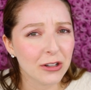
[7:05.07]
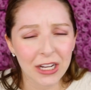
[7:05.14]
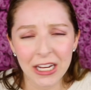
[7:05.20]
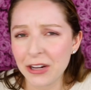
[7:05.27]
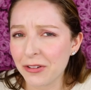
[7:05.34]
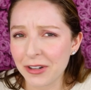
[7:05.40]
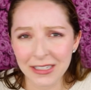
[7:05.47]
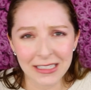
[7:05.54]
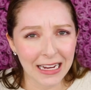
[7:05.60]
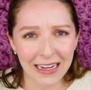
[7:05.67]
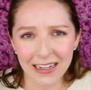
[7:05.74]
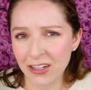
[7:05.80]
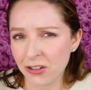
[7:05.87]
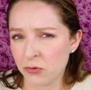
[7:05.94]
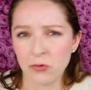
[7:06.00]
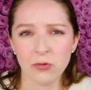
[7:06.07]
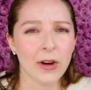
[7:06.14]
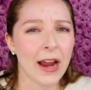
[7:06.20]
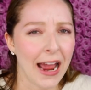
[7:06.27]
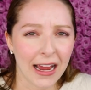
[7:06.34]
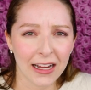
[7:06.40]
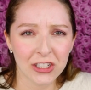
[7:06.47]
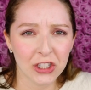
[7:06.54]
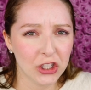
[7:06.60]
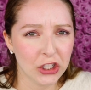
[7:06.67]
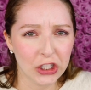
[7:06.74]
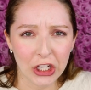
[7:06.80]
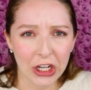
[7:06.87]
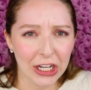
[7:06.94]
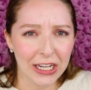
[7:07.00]
irritated,
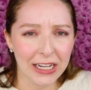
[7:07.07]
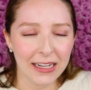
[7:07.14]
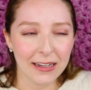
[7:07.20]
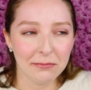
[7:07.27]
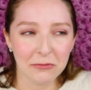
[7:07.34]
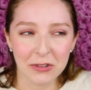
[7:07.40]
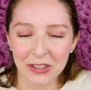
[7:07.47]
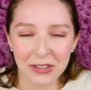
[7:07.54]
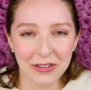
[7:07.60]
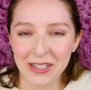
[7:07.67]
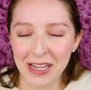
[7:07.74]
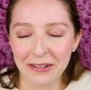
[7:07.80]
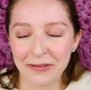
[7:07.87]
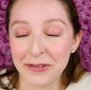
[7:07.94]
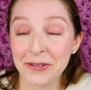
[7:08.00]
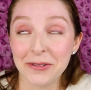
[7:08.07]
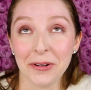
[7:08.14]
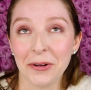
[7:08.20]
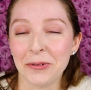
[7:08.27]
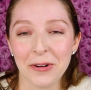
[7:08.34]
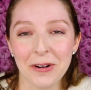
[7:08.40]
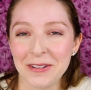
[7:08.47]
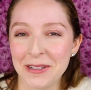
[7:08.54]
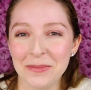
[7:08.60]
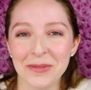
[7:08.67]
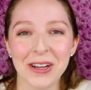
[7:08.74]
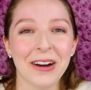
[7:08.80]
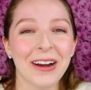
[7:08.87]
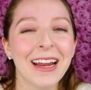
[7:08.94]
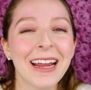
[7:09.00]
rashy, sounds so gross, I'm
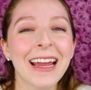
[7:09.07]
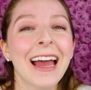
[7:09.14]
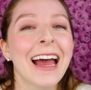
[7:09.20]
sorry,